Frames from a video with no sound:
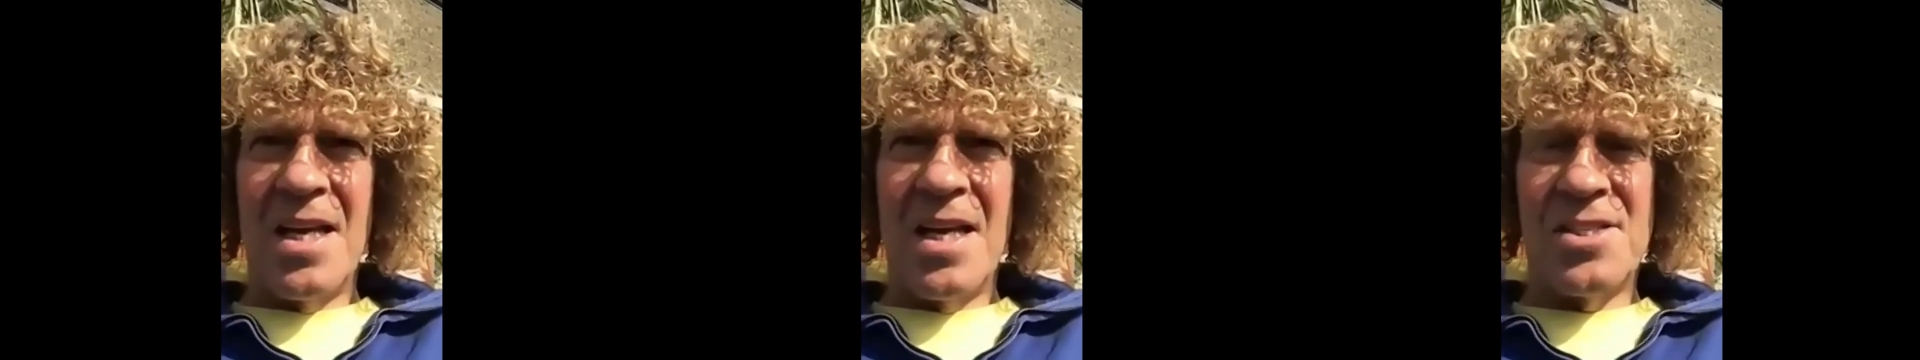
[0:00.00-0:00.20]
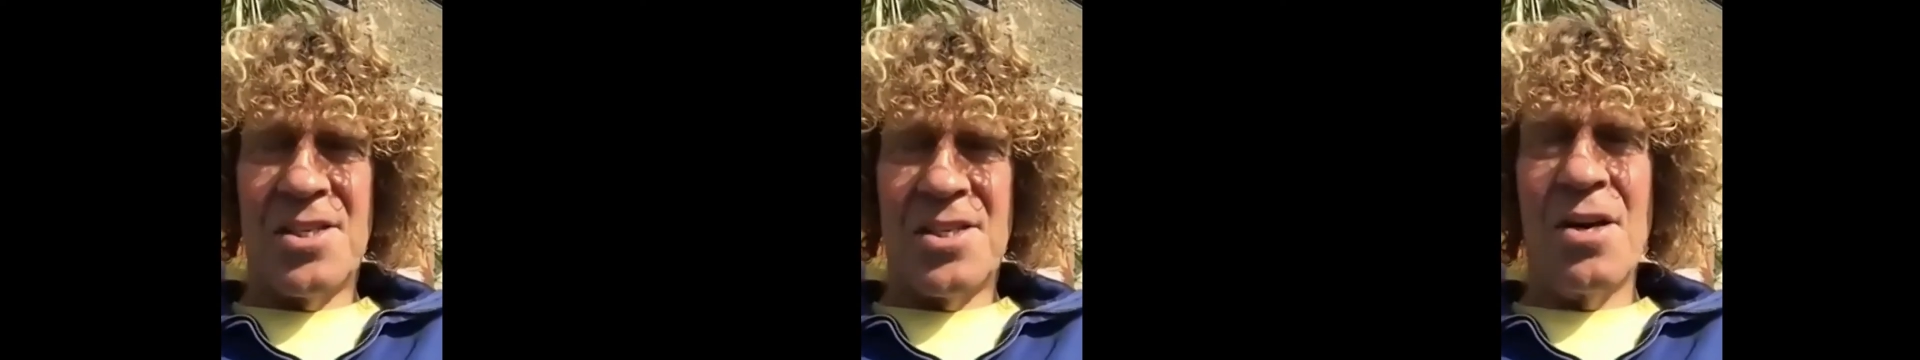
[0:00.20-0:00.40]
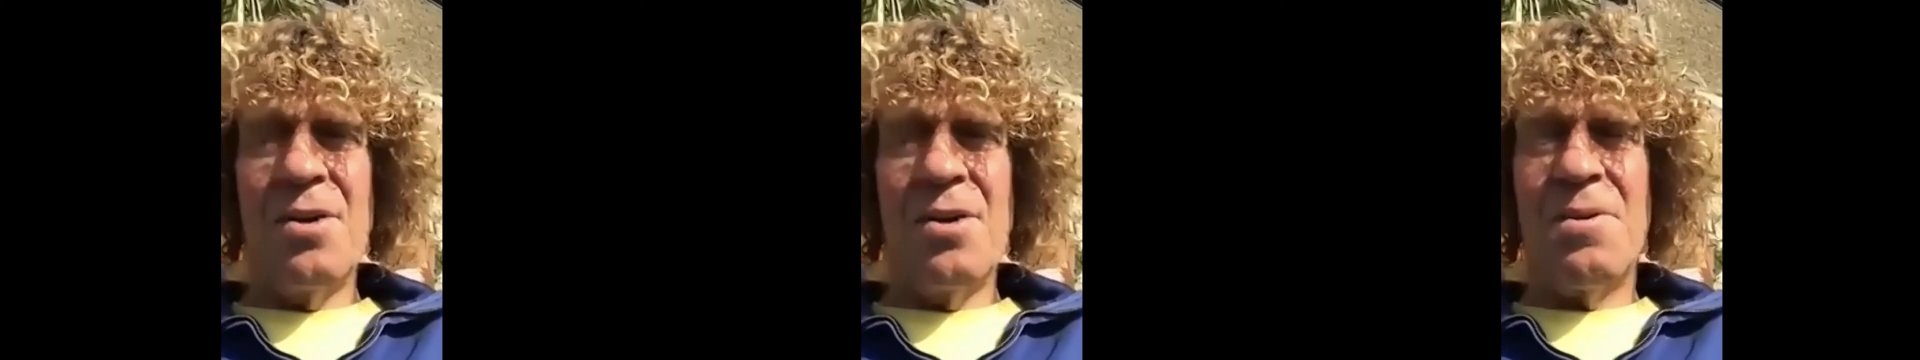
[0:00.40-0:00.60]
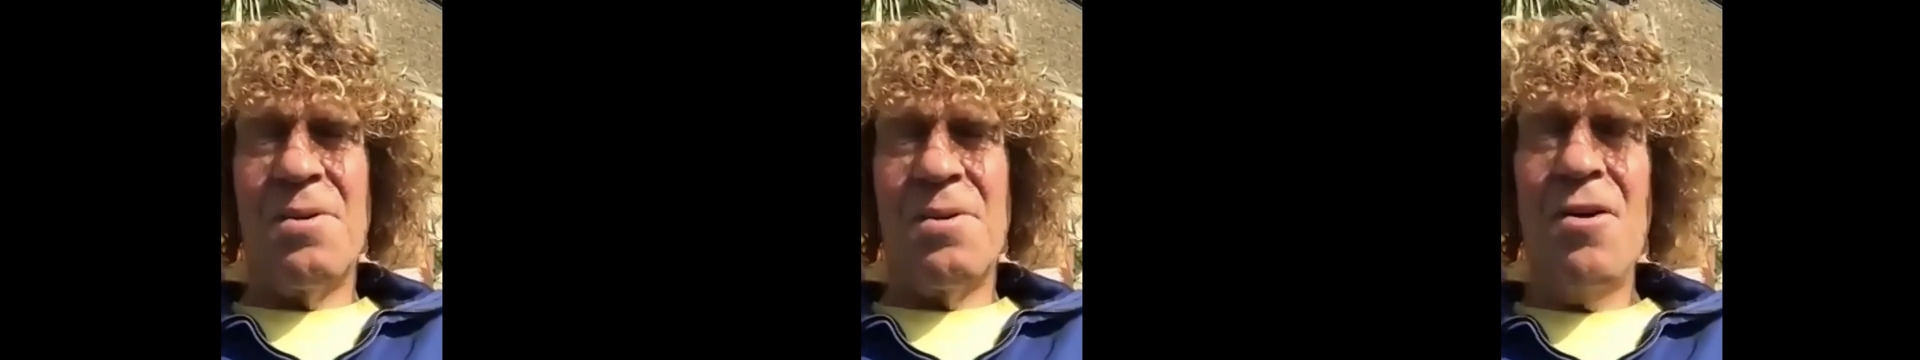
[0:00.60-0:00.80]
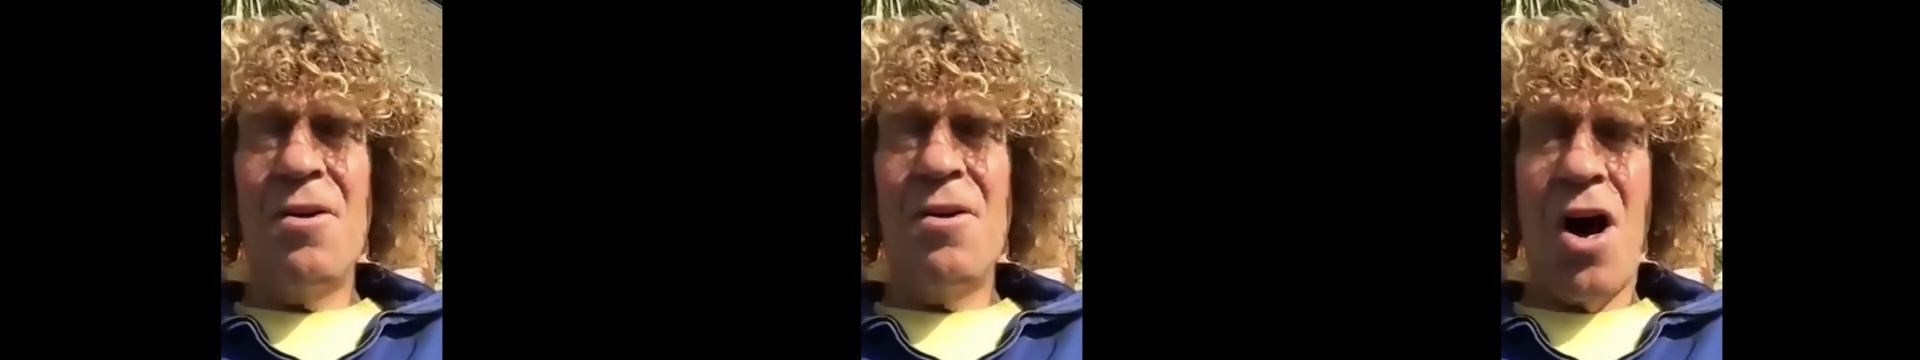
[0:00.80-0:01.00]
So
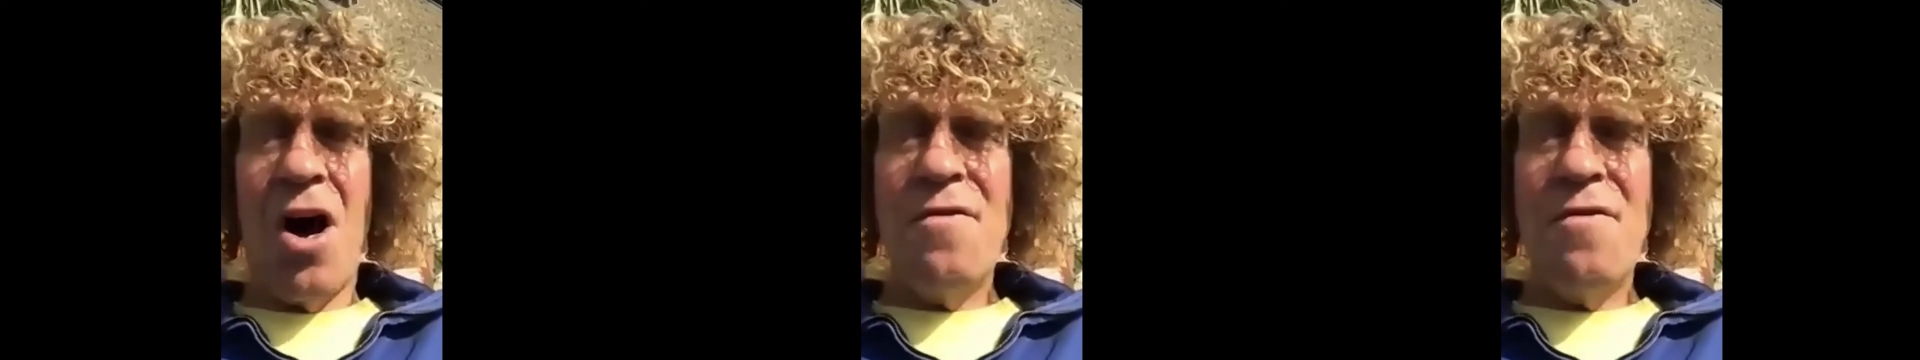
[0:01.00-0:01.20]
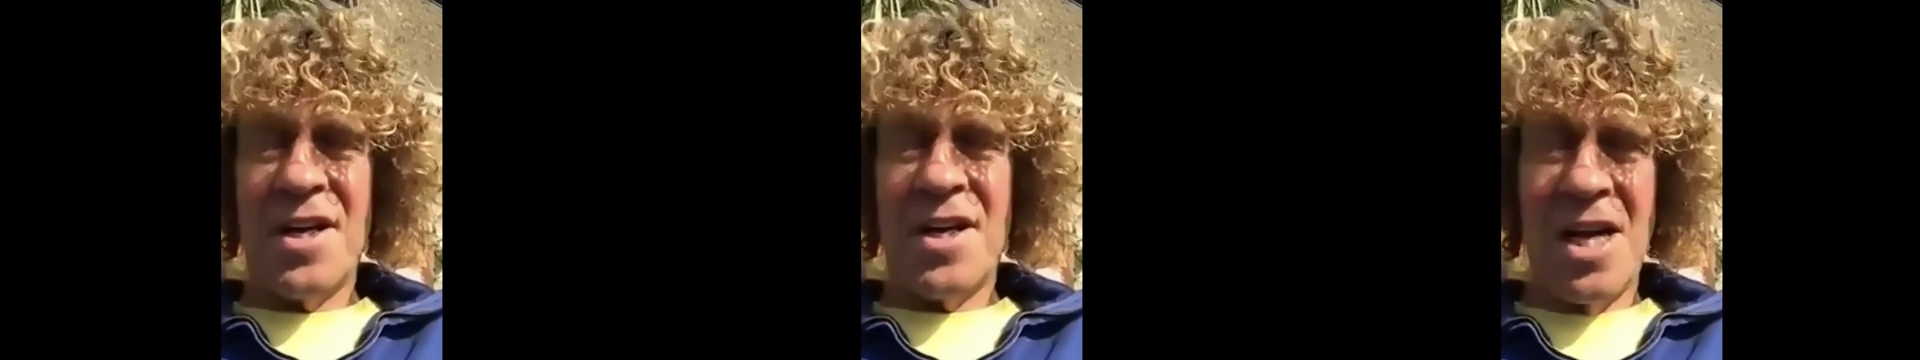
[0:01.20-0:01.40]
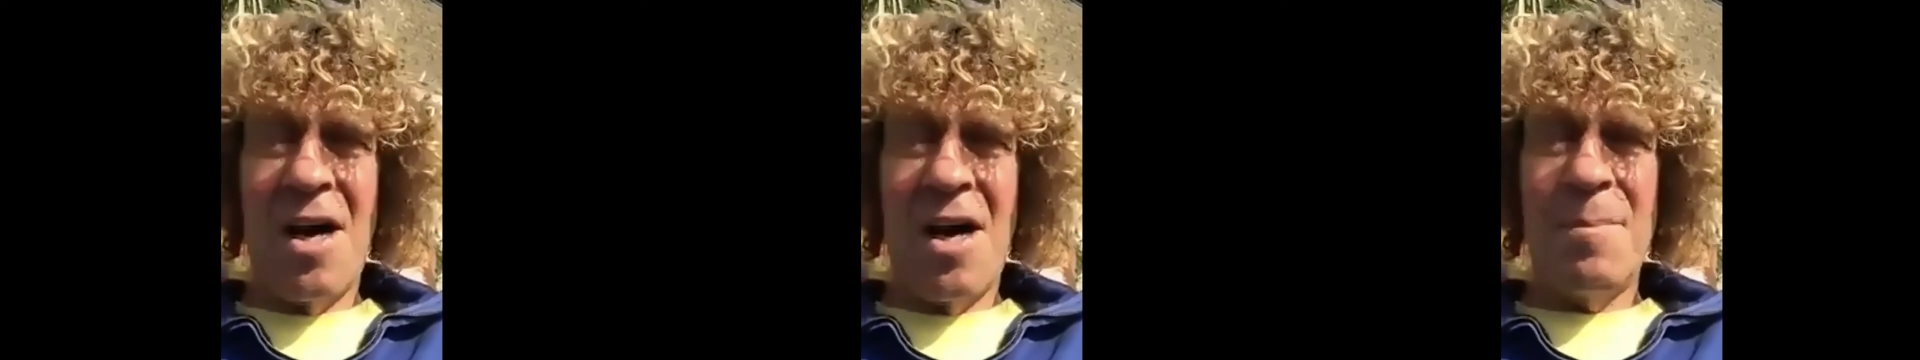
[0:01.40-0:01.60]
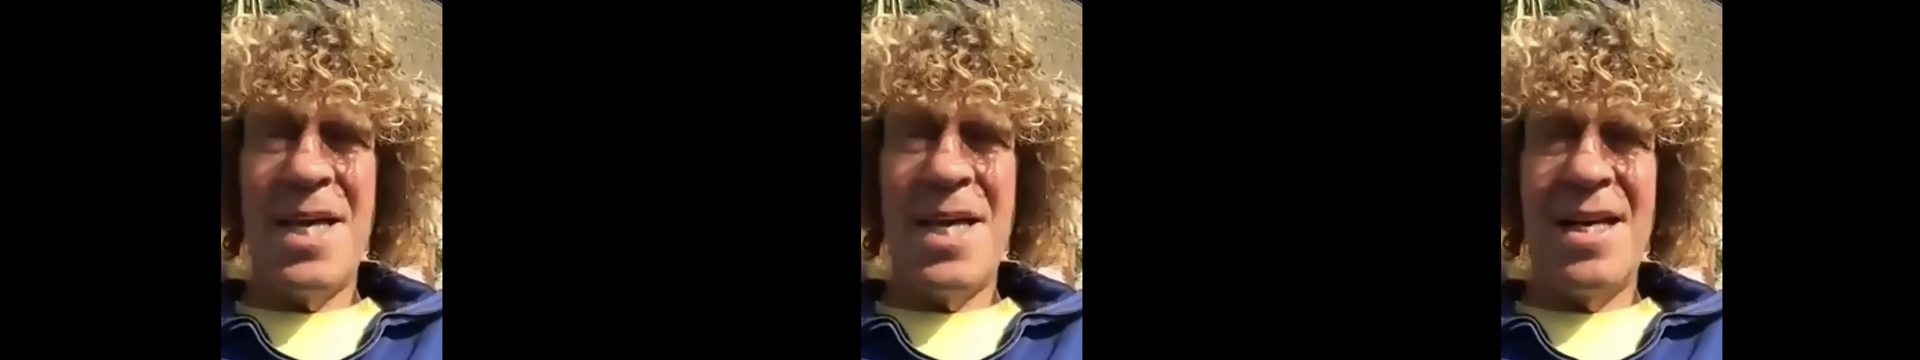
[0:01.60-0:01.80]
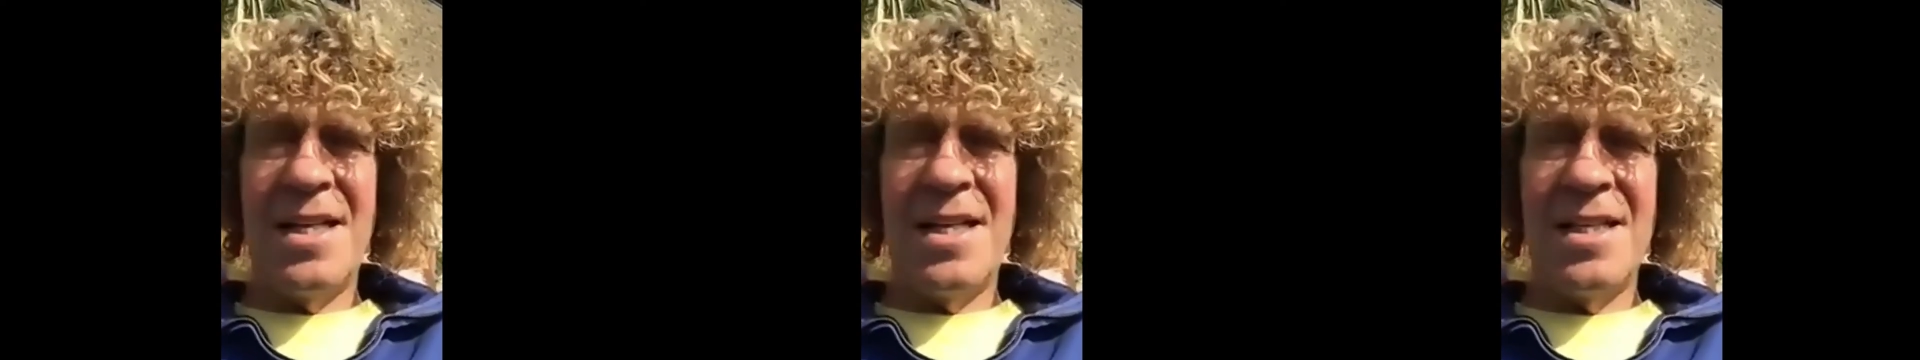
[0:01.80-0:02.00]

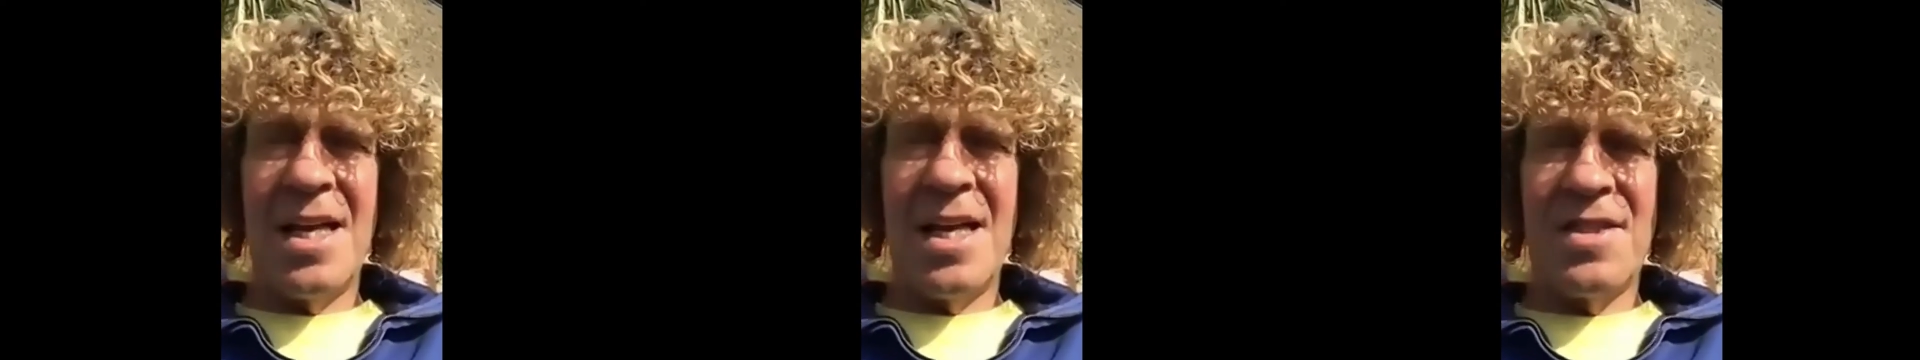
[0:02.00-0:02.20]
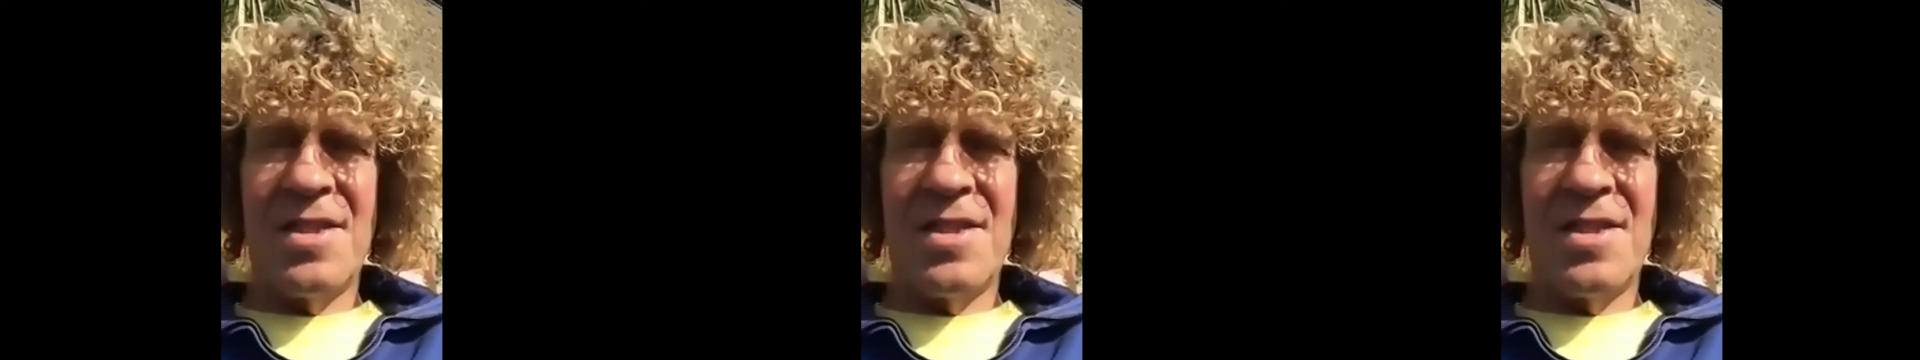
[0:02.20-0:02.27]
overcoming